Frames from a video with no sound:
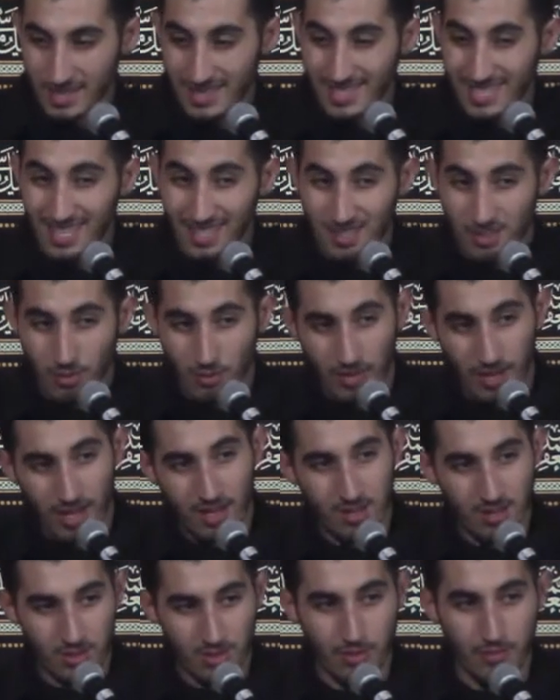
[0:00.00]
Tens of
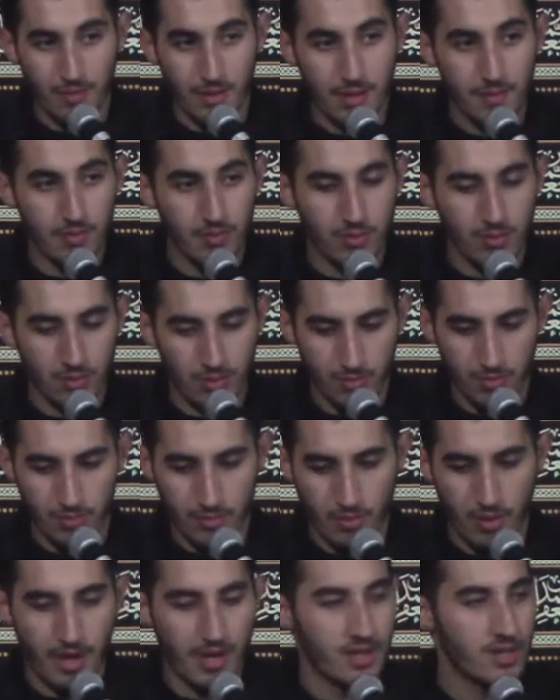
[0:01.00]
thousands of people
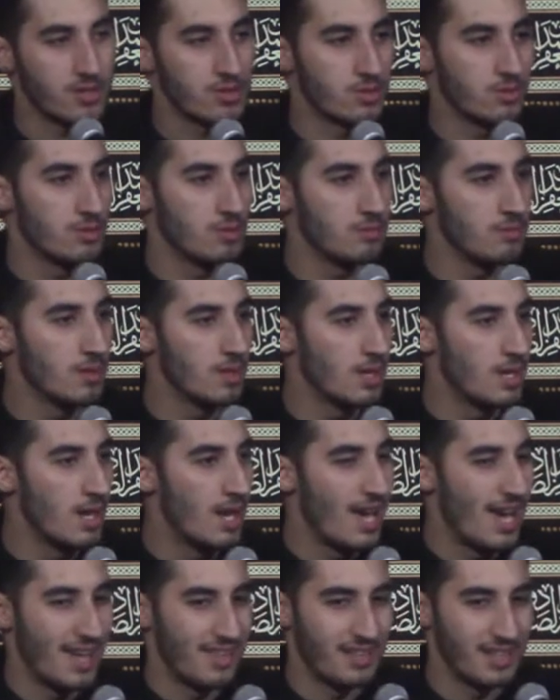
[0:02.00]
right next to him
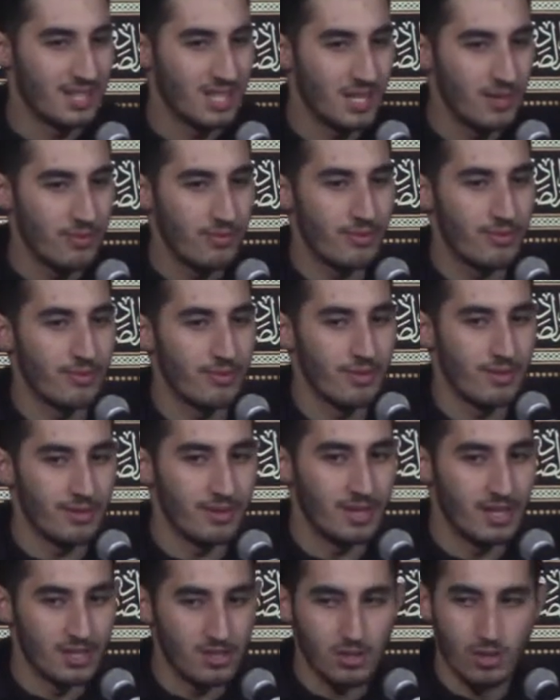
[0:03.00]
and that give
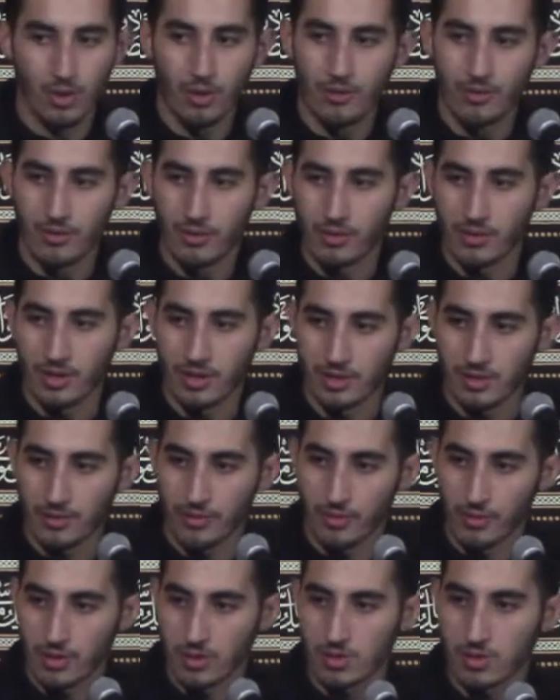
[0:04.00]
their soul for us
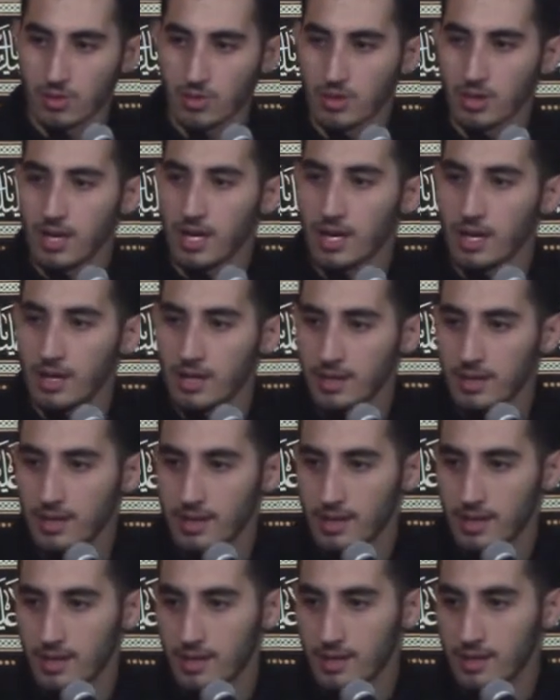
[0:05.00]
for Rasulullah
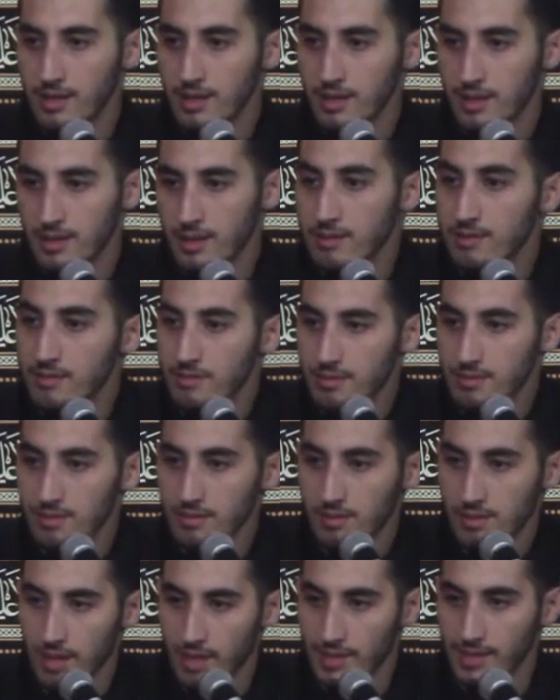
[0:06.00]

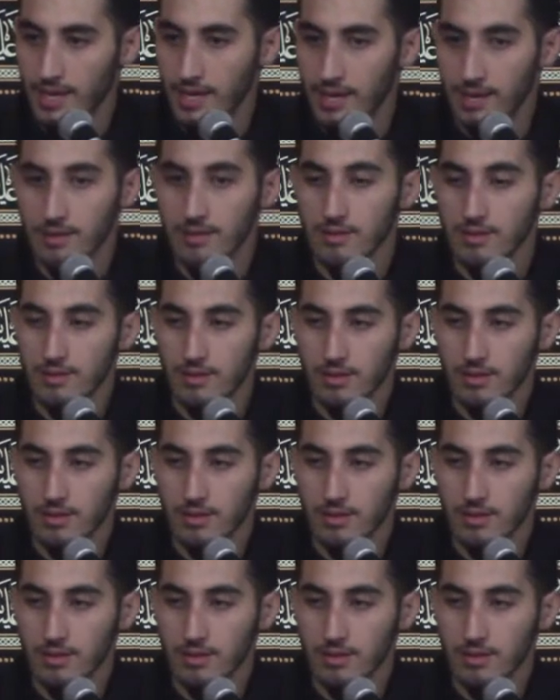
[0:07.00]
like that.